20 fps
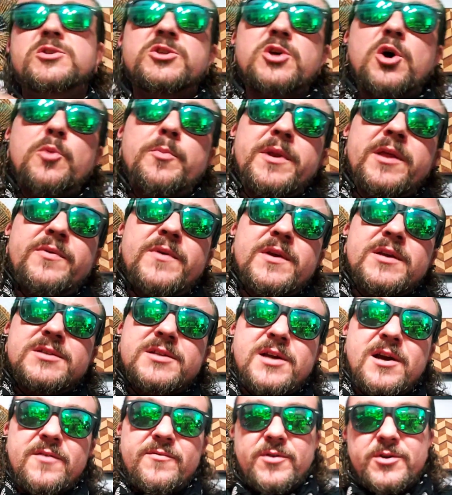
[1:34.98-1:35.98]
so many things to
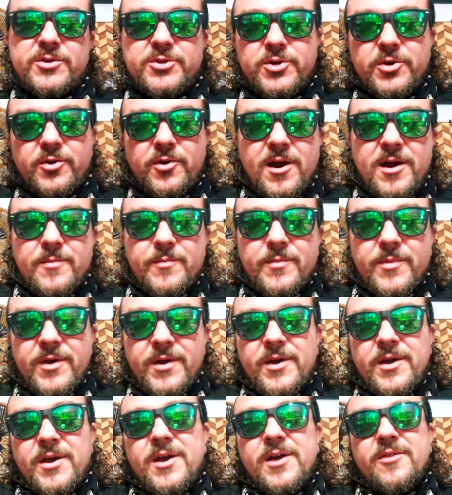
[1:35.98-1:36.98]
cover in true crime
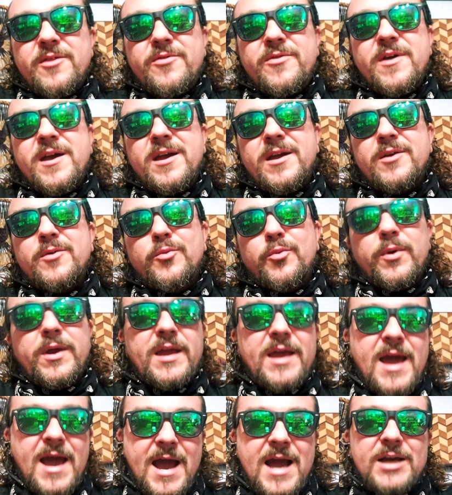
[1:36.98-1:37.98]
that
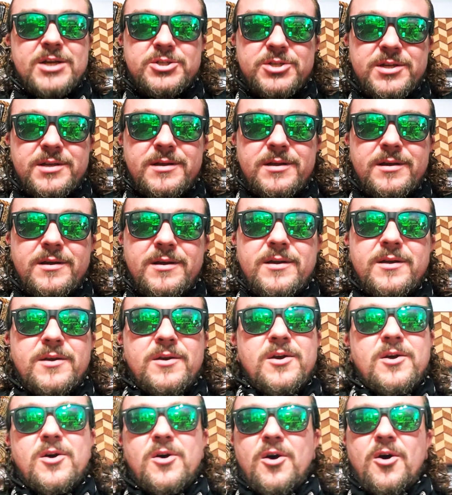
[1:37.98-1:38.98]
rehashing
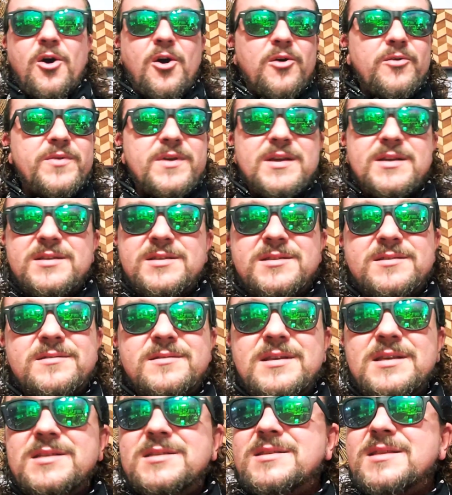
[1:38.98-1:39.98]
all these
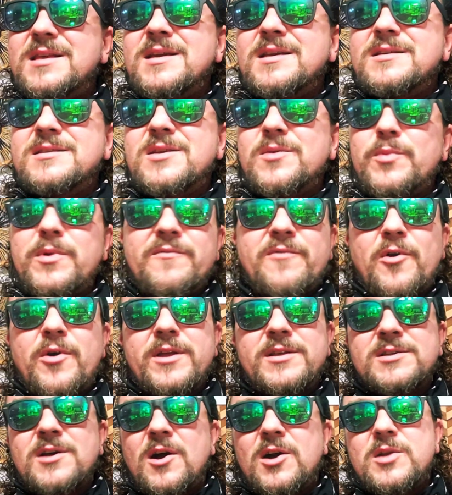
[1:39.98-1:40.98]
these things that we've already
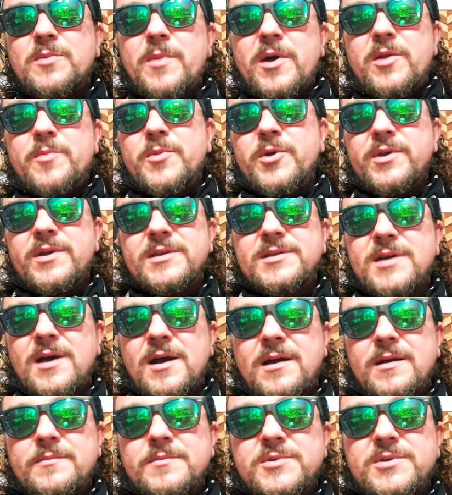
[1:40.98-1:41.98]
talked about a million
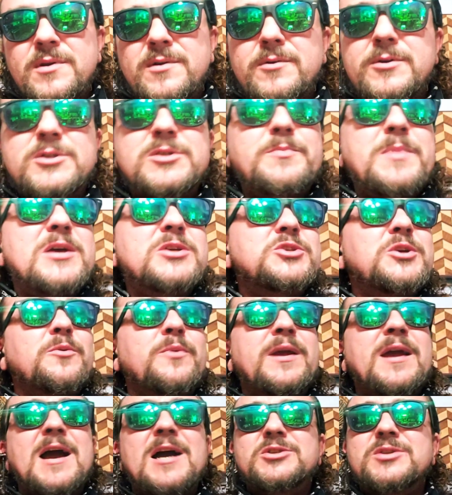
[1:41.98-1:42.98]
times and are especially
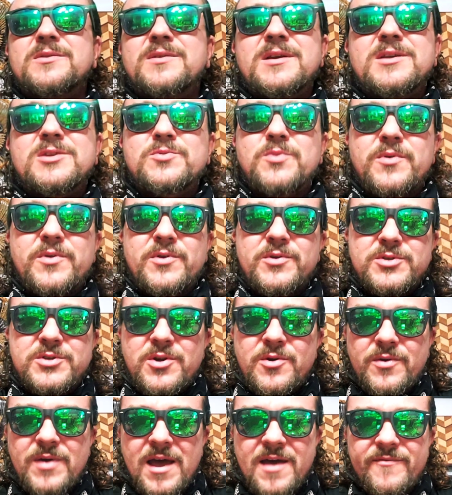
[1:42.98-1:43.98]
rehashing things where there's
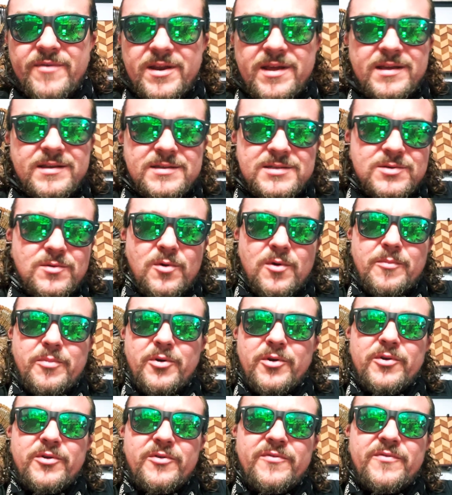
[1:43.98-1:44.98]
no evidence or
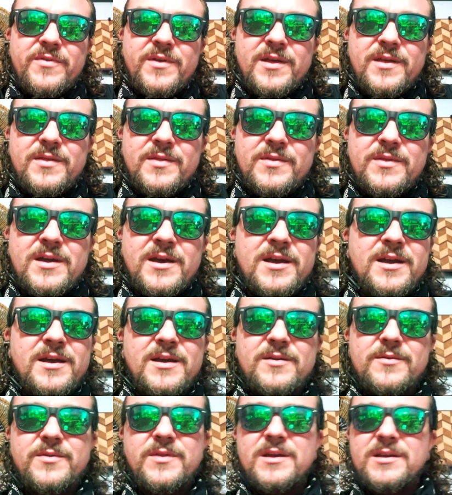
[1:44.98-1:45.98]
proof that
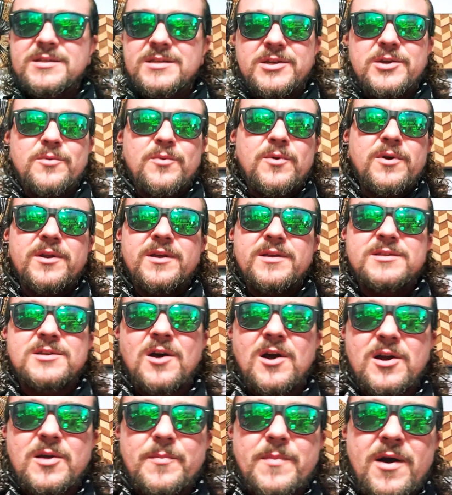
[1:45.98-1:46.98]
the things that you want to
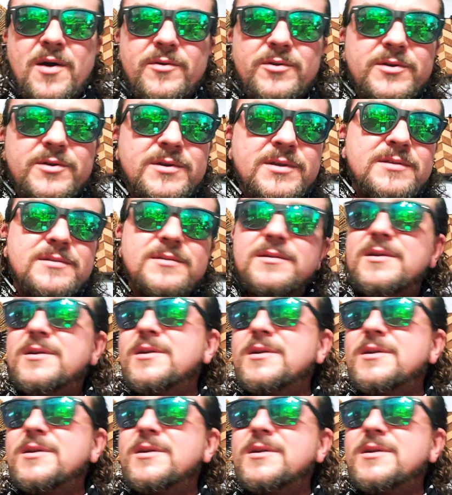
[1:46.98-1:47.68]
talk about can